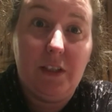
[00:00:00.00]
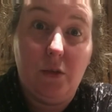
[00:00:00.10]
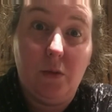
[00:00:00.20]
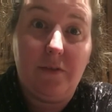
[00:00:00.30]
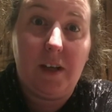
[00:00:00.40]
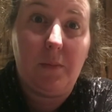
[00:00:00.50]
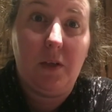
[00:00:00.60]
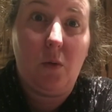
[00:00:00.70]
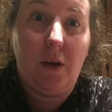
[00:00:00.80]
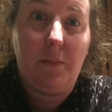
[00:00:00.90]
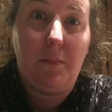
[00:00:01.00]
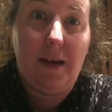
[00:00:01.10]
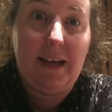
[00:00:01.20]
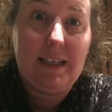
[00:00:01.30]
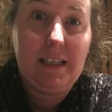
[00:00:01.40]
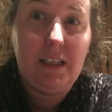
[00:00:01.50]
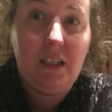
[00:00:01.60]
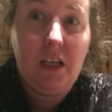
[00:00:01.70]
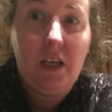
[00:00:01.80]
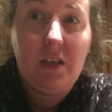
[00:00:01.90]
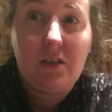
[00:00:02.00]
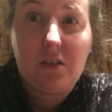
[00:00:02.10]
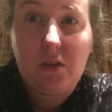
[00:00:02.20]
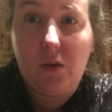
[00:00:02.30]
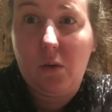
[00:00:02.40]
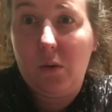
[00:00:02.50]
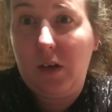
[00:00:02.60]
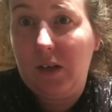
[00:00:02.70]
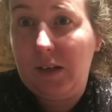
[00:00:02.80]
do affect me quite badly. So